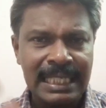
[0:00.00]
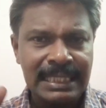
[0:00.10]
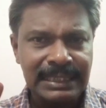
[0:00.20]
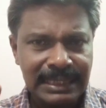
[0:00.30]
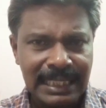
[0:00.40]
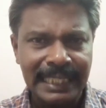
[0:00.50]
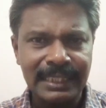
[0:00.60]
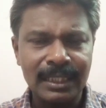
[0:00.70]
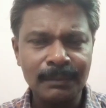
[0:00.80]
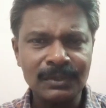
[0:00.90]
Such
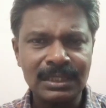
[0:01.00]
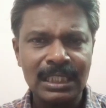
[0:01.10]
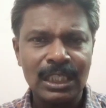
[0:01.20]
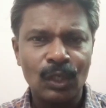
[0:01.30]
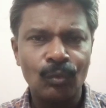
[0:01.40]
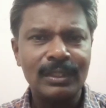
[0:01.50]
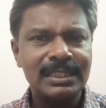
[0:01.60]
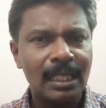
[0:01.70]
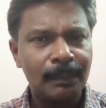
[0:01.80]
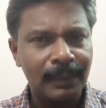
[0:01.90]
items which
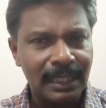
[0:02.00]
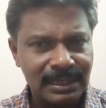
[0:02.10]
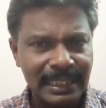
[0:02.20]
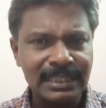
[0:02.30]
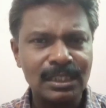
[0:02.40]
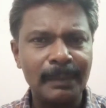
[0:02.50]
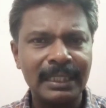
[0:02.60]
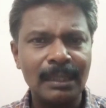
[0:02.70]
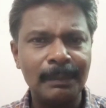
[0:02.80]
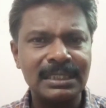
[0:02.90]
are purchased by
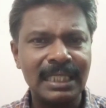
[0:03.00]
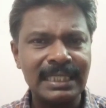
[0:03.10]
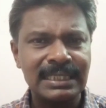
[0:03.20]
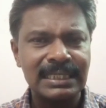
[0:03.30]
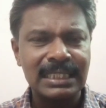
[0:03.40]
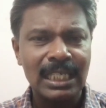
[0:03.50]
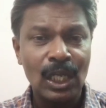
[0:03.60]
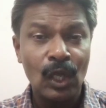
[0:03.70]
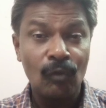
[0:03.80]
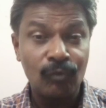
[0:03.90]
the business
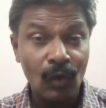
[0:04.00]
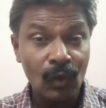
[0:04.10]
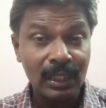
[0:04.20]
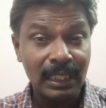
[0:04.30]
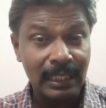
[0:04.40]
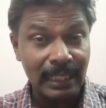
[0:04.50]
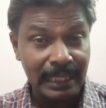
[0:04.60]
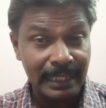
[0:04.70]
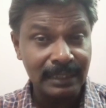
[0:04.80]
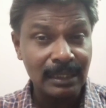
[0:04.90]
for
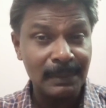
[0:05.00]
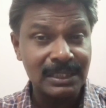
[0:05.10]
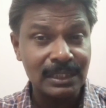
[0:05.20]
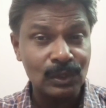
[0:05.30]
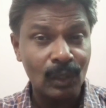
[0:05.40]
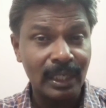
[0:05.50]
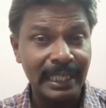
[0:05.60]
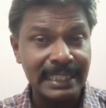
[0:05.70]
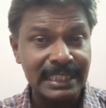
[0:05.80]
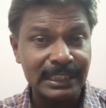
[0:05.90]
running the business
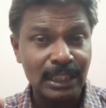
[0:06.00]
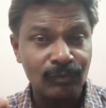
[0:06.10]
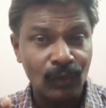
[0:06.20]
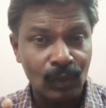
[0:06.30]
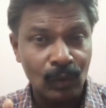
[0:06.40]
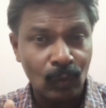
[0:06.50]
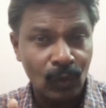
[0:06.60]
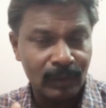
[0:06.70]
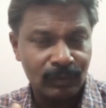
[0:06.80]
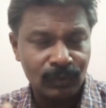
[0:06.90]
organization
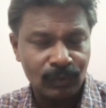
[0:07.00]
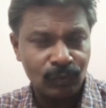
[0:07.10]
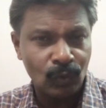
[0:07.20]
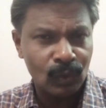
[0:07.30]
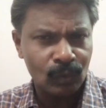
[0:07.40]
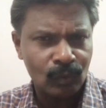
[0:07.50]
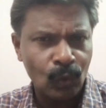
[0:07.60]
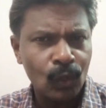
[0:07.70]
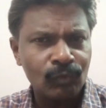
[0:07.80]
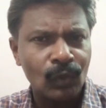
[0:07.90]

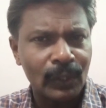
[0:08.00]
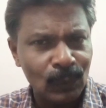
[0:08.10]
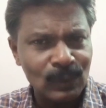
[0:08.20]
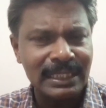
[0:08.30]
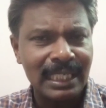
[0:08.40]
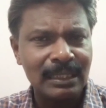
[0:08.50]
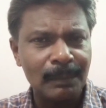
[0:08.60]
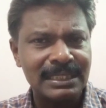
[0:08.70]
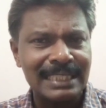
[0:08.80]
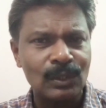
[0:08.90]
or for using in the
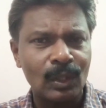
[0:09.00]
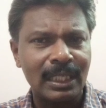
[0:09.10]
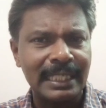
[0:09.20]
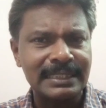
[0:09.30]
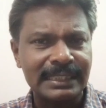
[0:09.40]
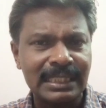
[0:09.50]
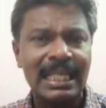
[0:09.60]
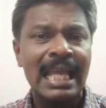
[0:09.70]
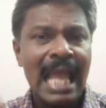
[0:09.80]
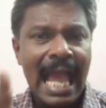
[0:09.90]
business organization,
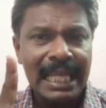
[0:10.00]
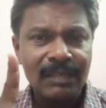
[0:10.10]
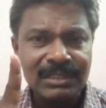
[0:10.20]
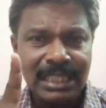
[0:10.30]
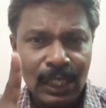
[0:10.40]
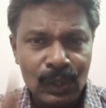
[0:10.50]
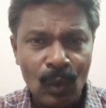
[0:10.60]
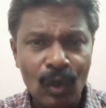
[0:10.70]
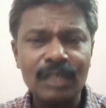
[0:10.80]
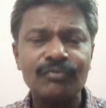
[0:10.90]
and which are
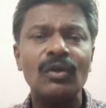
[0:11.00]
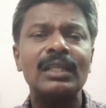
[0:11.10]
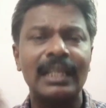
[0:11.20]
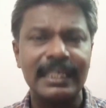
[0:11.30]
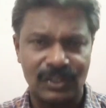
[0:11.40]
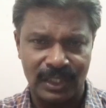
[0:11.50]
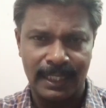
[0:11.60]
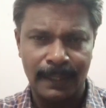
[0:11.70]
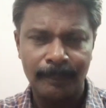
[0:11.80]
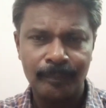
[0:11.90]
not for resale,